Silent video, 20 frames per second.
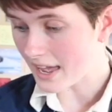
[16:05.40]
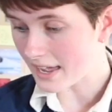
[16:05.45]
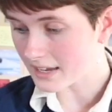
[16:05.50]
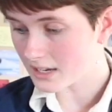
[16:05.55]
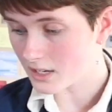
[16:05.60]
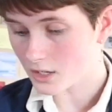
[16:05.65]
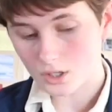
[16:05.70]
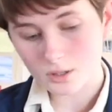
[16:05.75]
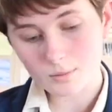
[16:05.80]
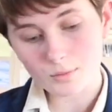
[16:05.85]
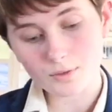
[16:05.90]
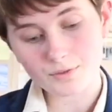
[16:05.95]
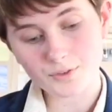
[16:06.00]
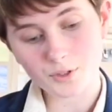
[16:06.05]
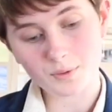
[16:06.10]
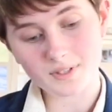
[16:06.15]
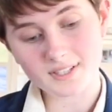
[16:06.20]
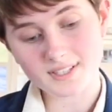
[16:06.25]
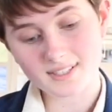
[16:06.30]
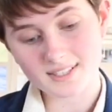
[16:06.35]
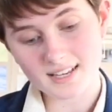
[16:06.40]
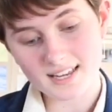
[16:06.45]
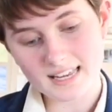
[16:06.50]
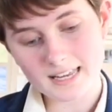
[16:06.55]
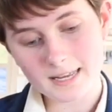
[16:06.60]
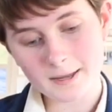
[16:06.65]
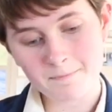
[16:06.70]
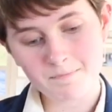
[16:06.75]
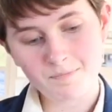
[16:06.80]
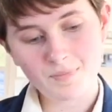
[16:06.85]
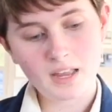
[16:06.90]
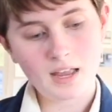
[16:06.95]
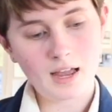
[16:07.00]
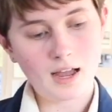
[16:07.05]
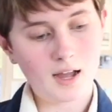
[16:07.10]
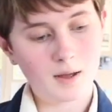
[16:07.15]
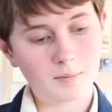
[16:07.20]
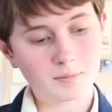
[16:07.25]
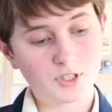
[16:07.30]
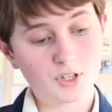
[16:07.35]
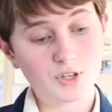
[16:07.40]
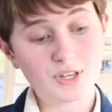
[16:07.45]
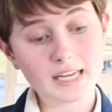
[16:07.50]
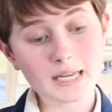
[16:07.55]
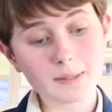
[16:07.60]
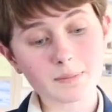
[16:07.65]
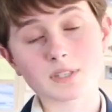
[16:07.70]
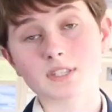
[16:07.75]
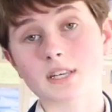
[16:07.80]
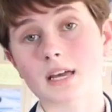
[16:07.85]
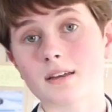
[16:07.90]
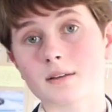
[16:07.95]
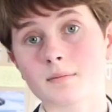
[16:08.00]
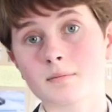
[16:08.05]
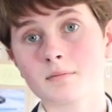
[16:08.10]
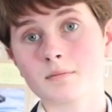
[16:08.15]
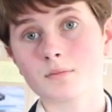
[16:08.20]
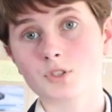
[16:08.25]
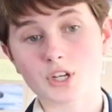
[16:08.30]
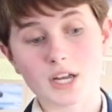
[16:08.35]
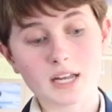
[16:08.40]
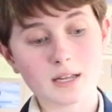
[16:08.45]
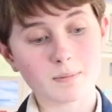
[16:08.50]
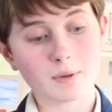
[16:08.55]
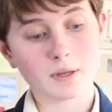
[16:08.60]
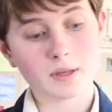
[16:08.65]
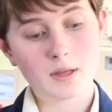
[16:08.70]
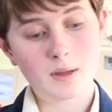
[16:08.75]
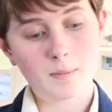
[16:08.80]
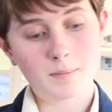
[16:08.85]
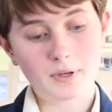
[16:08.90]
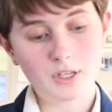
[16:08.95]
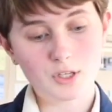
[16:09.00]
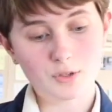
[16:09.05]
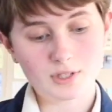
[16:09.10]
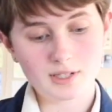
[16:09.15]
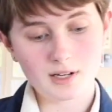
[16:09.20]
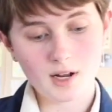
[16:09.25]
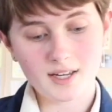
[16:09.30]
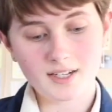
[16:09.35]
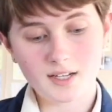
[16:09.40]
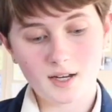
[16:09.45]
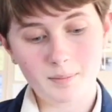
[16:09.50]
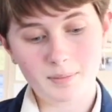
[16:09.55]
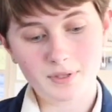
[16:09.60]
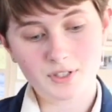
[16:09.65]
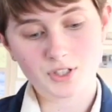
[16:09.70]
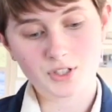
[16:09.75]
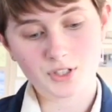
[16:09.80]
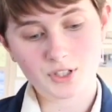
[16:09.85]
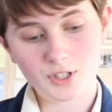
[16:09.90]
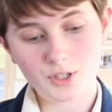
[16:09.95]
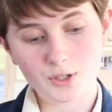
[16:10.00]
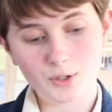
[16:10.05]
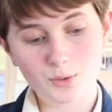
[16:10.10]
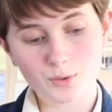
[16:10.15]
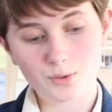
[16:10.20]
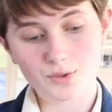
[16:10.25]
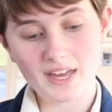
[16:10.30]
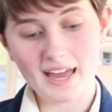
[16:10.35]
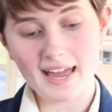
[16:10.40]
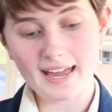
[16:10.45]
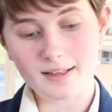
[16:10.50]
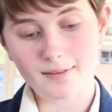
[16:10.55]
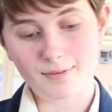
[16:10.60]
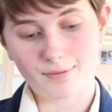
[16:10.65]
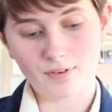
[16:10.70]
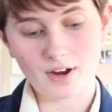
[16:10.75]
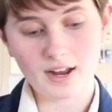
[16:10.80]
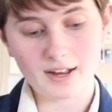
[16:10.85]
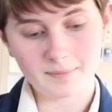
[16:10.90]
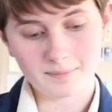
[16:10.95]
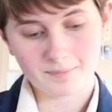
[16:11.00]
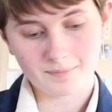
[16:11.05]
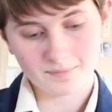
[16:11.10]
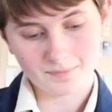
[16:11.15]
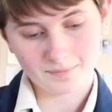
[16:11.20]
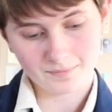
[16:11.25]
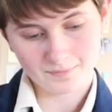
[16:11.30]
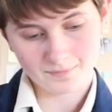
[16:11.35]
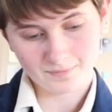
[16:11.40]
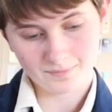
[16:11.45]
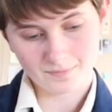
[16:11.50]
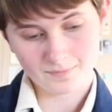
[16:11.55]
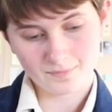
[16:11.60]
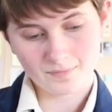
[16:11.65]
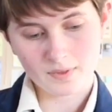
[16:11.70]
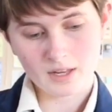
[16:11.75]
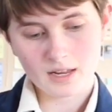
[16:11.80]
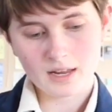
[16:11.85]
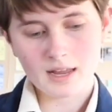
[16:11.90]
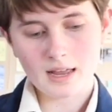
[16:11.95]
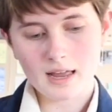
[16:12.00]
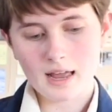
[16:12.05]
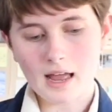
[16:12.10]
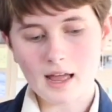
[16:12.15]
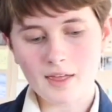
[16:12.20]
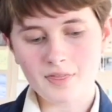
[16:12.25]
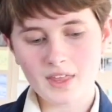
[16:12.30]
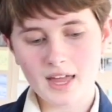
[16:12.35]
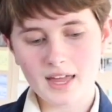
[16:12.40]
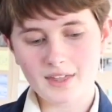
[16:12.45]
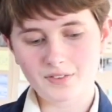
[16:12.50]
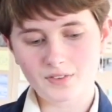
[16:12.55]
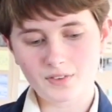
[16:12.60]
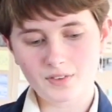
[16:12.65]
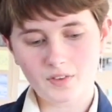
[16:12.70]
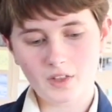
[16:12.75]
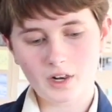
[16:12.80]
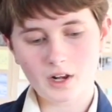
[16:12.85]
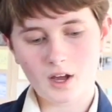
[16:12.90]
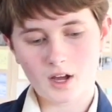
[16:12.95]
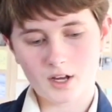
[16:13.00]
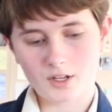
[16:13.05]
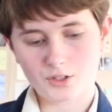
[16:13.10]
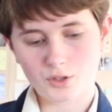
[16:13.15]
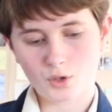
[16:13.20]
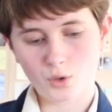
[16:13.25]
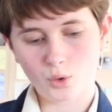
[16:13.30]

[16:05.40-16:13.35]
A you move to a C, so you keep the same shape but you slide up to the 8th fret, and then the last